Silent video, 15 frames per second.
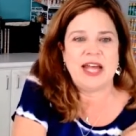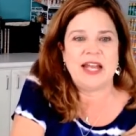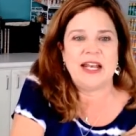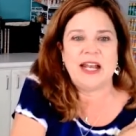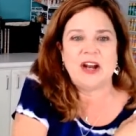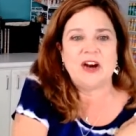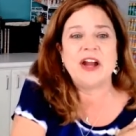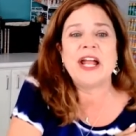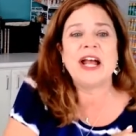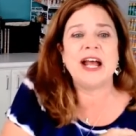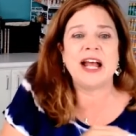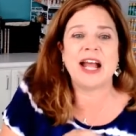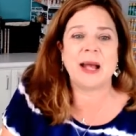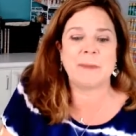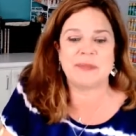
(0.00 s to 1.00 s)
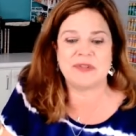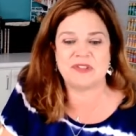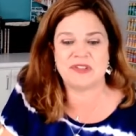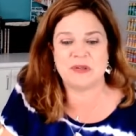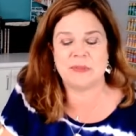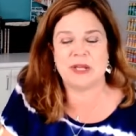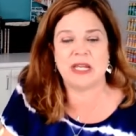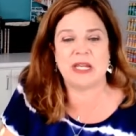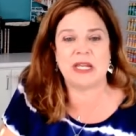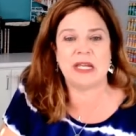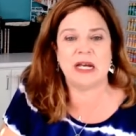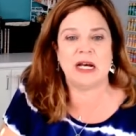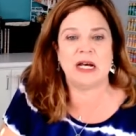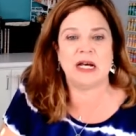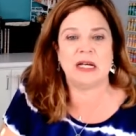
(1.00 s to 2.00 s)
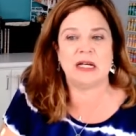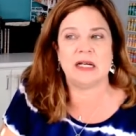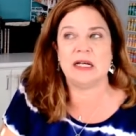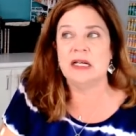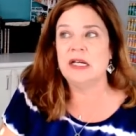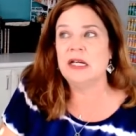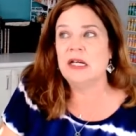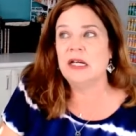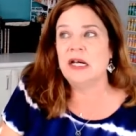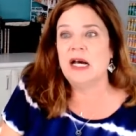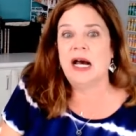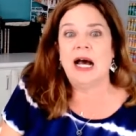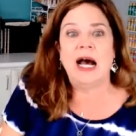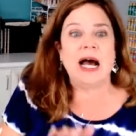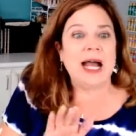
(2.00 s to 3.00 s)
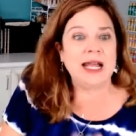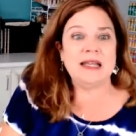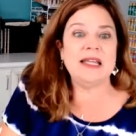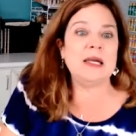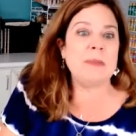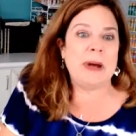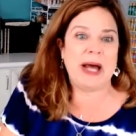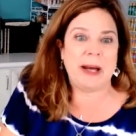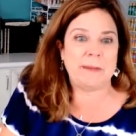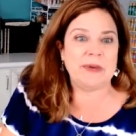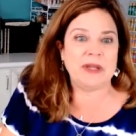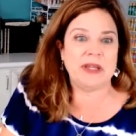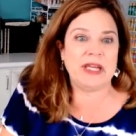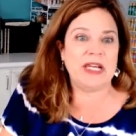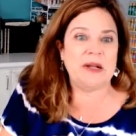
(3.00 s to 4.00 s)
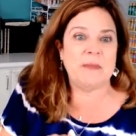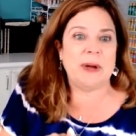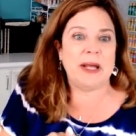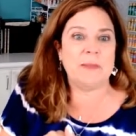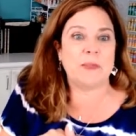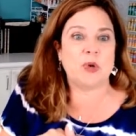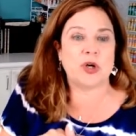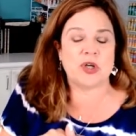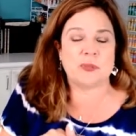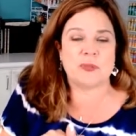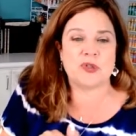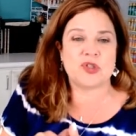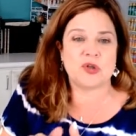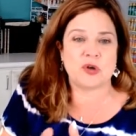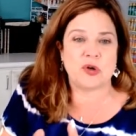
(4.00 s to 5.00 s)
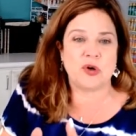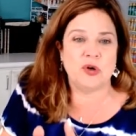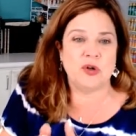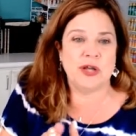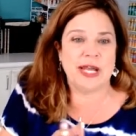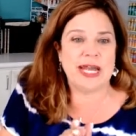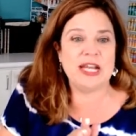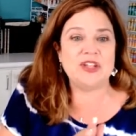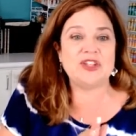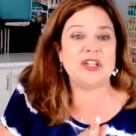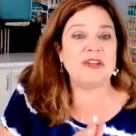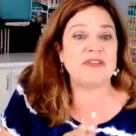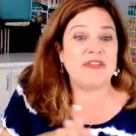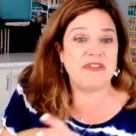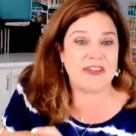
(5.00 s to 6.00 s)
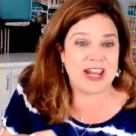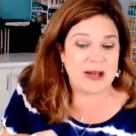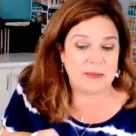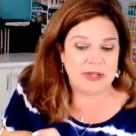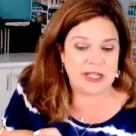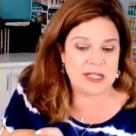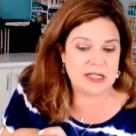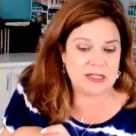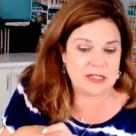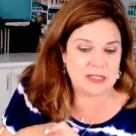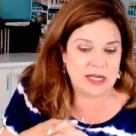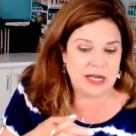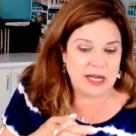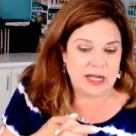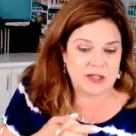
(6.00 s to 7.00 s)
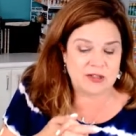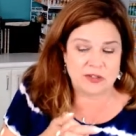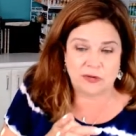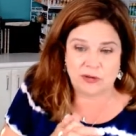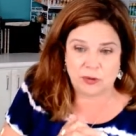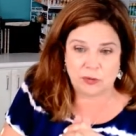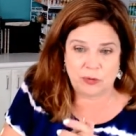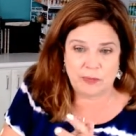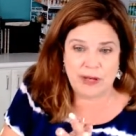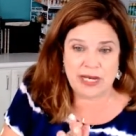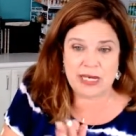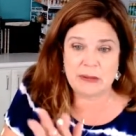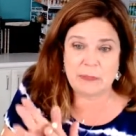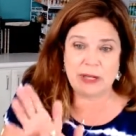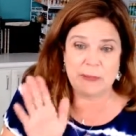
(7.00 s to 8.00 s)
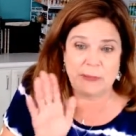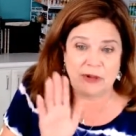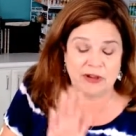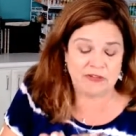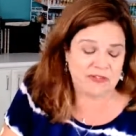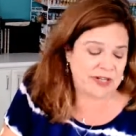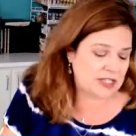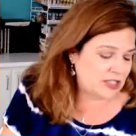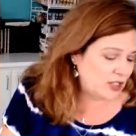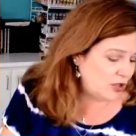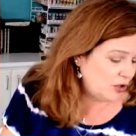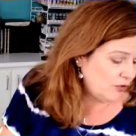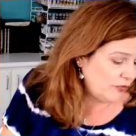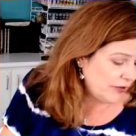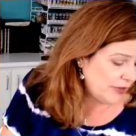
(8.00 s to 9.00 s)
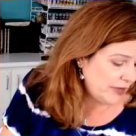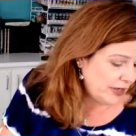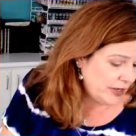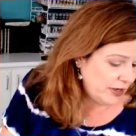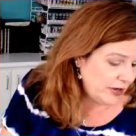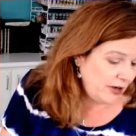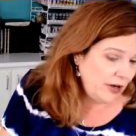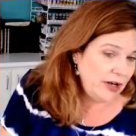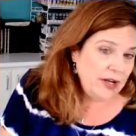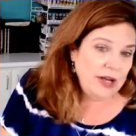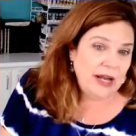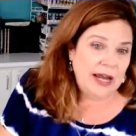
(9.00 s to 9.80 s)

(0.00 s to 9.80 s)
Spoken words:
That area happens to be highly populated by Border Patrol agent families. And so there were many people affected over there.